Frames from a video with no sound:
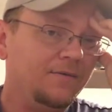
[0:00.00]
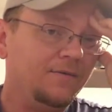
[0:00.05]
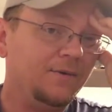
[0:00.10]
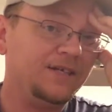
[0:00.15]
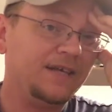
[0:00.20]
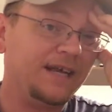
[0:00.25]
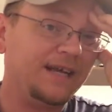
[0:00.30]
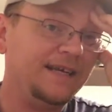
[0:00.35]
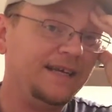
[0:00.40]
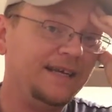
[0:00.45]

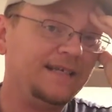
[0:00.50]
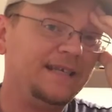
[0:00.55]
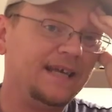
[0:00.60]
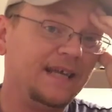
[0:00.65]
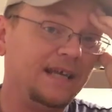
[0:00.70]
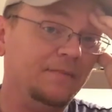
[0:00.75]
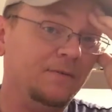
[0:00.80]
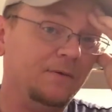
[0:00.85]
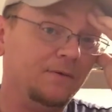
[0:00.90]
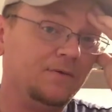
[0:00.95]
Which I did
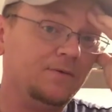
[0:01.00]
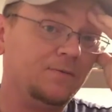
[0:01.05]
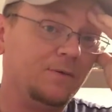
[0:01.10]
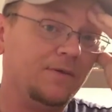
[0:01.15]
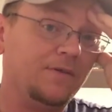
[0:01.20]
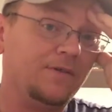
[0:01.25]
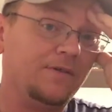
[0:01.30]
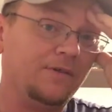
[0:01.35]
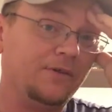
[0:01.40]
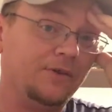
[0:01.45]
tell him it was
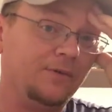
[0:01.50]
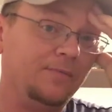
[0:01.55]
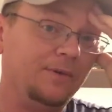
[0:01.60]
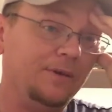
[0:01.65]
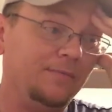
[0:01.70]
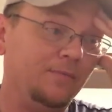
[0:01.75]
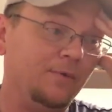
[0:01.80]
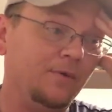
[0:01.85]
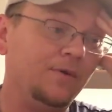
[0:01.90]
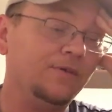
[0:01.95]
worth a little
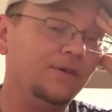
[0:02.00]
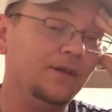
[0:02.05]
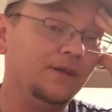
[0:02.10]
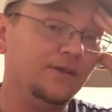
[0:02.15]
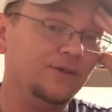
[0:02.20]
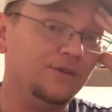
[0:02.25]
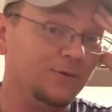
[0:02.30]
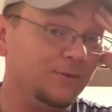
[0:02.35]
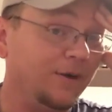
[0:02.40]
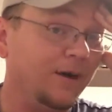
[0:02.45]
bit more than
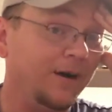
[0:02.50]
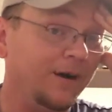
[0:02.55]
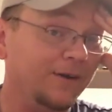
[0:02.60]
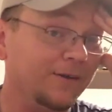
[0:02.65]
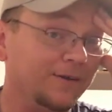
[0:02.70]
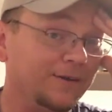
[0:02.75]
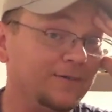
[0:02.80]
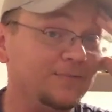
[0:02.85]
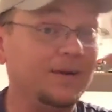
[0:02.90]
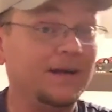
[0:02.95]
the 2
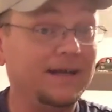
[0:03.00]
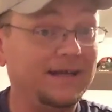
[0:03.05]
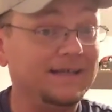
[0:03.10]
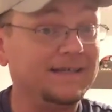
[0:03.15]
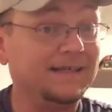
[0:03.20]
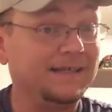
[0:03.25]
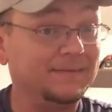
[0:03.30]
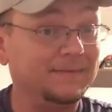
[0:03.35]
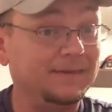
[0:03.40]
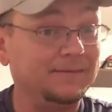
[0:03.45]
haulers, but I
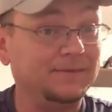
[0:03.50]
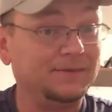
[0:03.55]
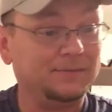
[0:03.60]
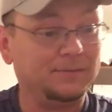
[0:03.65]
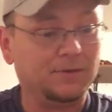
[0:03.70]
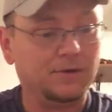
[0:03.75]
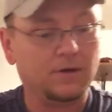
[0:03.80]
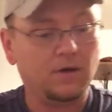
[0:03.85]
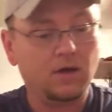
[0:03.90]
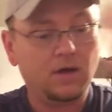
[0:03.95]
didn't tell him how much
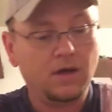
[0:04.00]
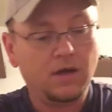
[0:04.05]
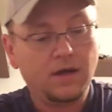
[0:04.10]
more.